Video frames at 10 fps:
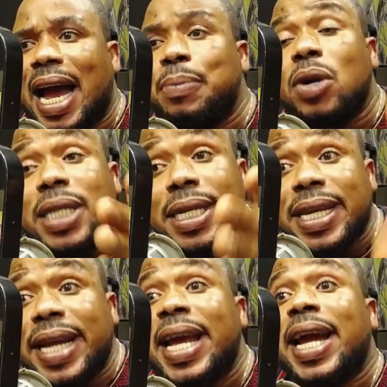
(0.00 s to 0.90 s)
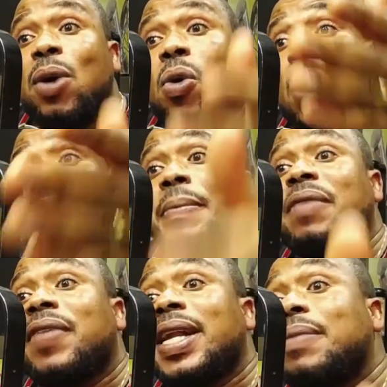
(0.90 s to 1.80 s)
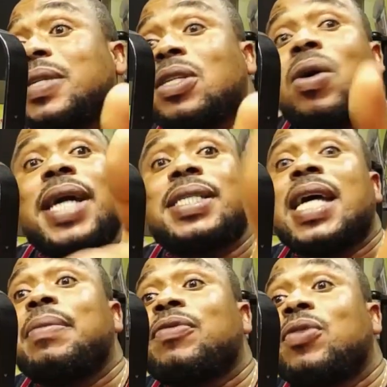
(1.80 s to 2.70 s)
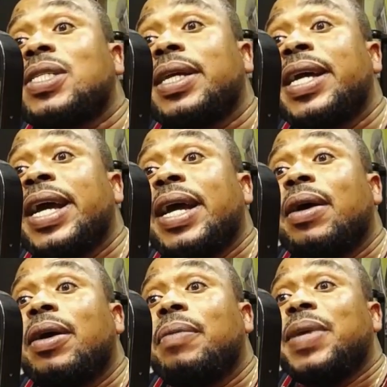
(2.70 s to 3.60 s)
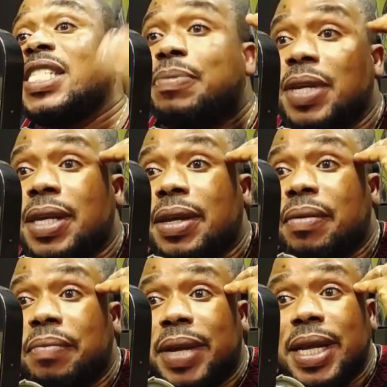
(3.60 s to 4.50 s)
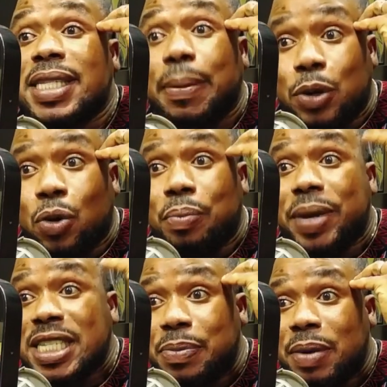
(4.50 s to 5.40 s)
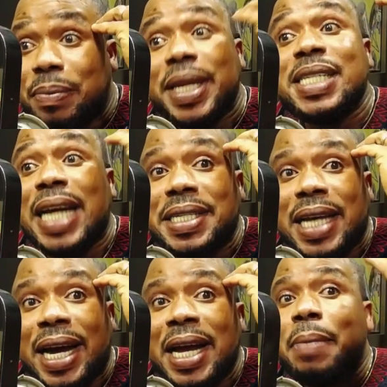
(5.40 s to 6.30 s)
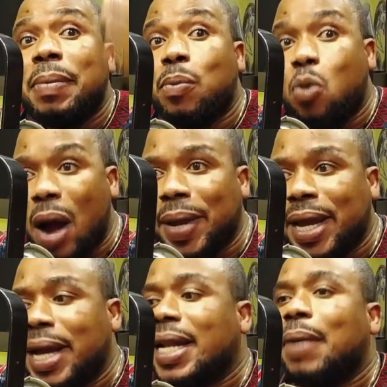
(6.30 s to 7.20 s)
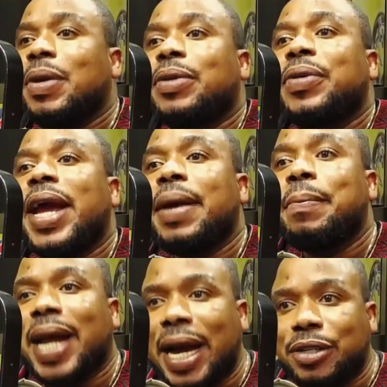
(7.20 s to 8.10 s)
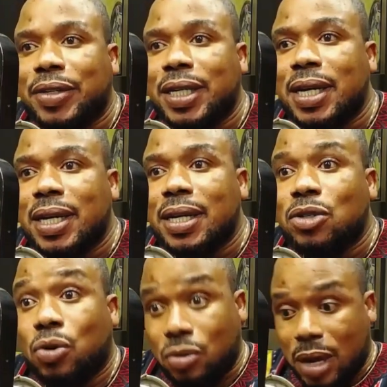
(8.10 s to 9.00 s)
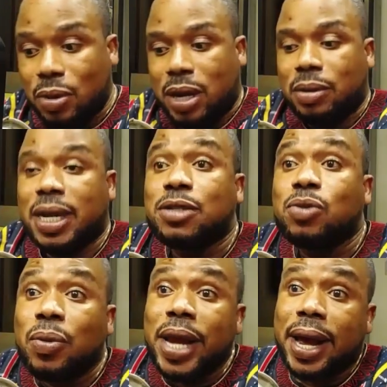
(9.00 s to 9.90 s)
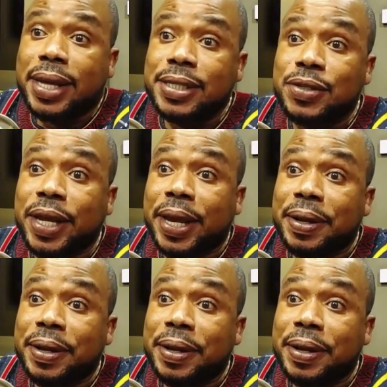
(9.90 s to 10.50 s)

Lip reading: Abronye said, Oko IMF, that means Okacha IMF was a Mejimi, Mini Sebio, Mejimi, Mini Nyansa, Bebuame, that means share my country. So that's where we are today.